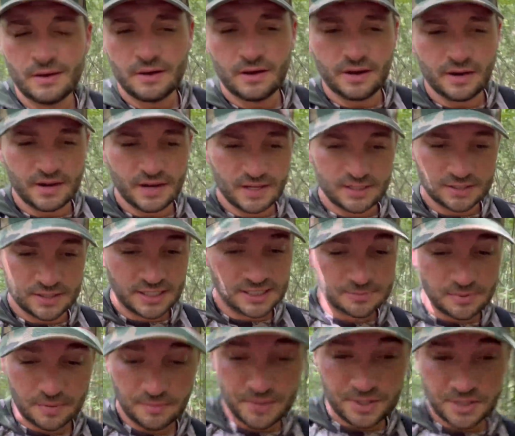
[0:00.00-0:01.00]
Alright guys, so that's
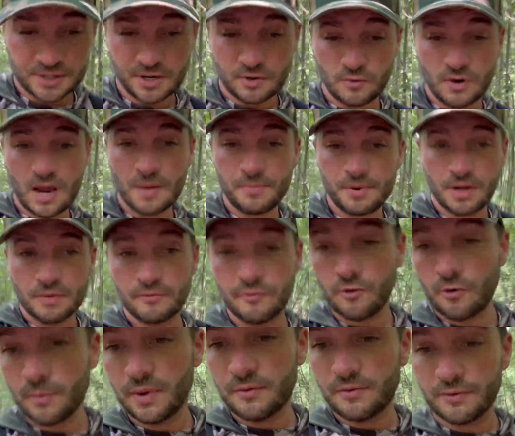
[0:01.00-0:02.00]
pretty much going to wrap it up
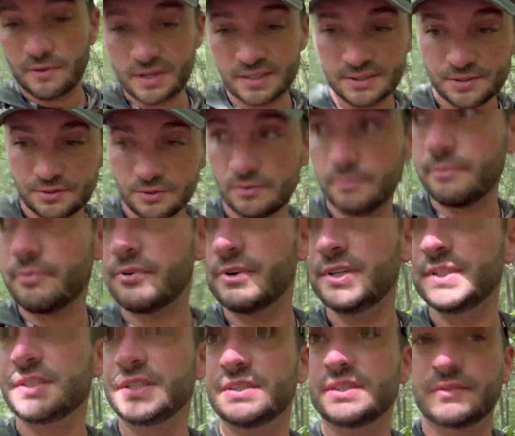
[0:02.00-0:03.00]
for me for this little
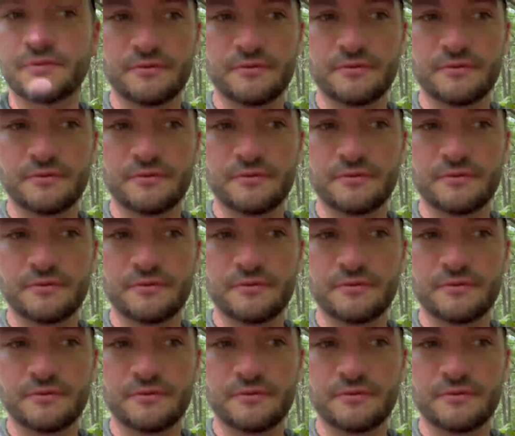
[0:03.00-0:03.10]
preseason